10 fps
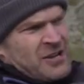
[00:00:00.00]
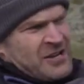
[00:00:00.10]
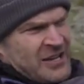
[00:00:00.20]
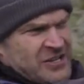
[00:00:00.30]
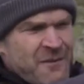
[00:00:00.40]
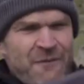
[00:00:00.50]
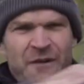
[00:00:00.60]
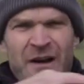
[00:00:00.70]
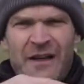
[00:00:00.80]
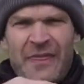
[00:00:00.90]
you can actually
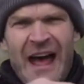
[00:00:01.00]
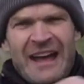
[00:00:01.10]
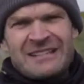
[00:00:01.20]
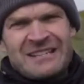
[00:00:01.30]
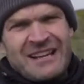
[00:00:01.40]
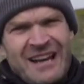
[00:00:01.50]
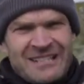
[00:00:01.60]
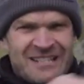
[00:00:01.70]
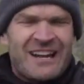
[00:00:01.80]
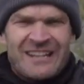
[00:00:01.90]
convert that
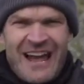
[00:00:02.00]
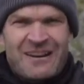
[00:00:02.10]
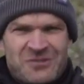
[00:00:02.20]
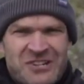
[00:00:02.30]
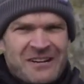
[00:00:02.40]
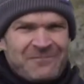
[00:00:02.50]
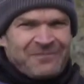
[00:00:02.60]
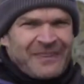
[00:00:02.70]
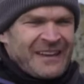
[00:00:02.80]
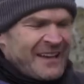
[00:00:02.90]
into a sun lounger
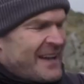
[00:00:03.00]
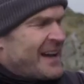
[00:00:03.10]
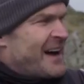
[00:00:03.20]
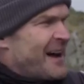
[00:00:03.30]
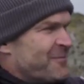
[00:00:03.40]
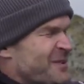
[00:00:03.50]
um,